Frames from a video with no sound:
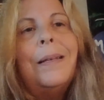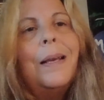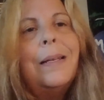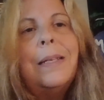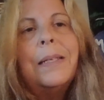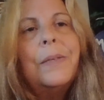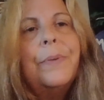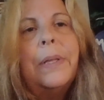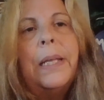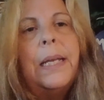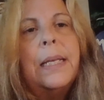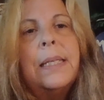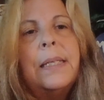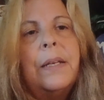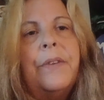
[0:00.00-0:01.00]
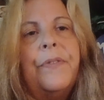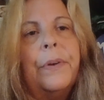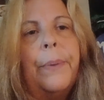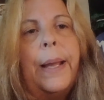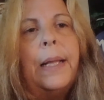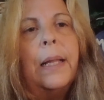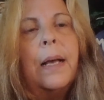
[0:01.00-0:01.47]
just really necessary for
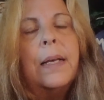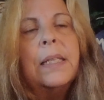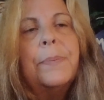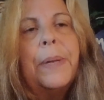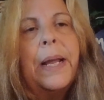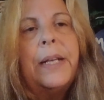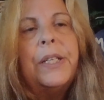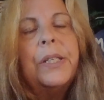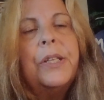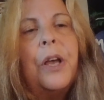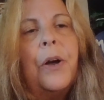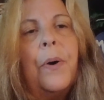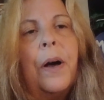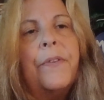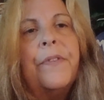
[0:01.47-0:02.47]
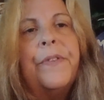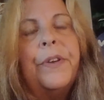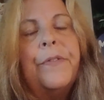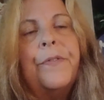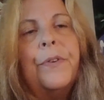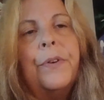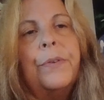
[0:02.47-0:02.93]
weight loss, but I just go off of
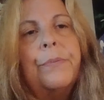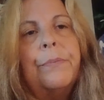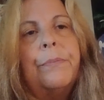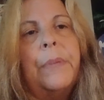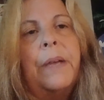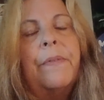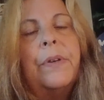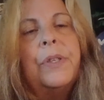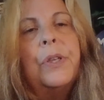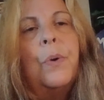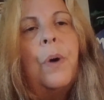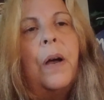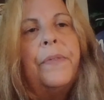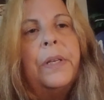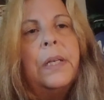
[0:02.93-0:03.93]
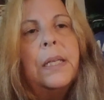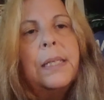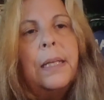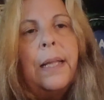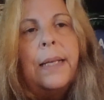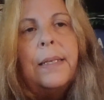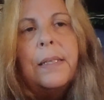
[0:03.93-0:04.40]
it for every so often because I
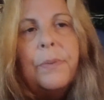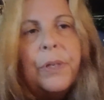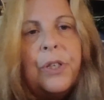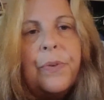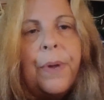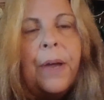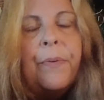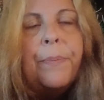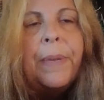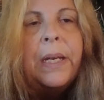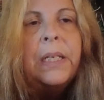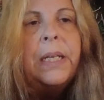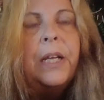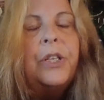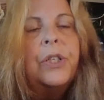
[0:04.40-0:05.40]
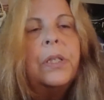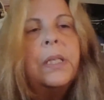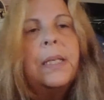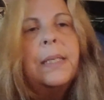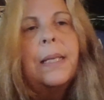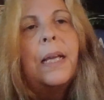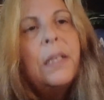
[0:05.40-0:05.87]
like to switch around with meditations
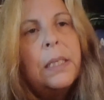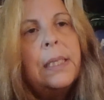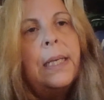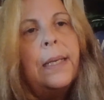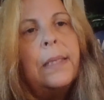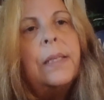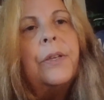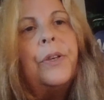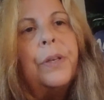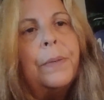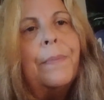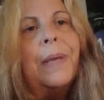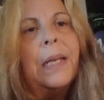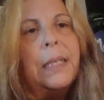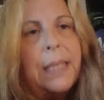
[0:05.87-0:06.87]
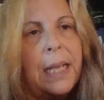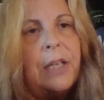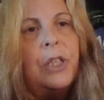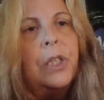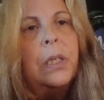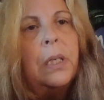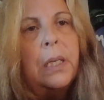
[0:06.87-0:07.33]
because I just think it's a good
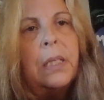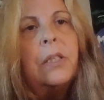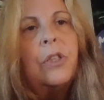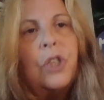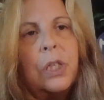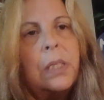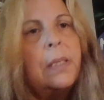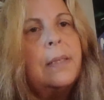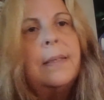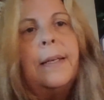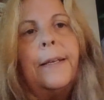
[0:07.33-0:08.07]
meditation. It's just,